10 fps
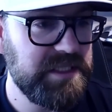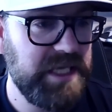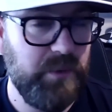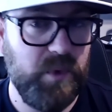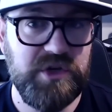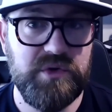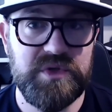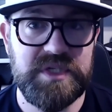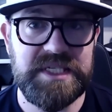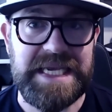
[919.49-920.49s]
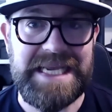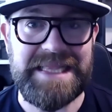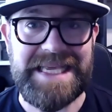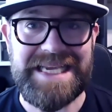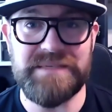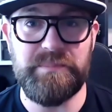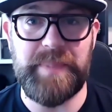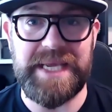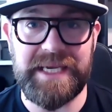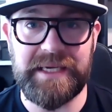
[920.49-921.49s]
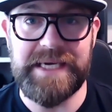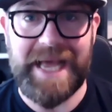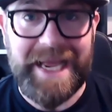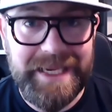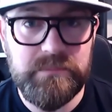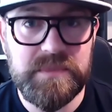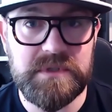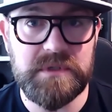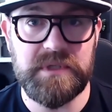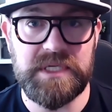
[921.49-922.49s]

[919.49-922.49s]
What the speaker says: is that when you see these big names,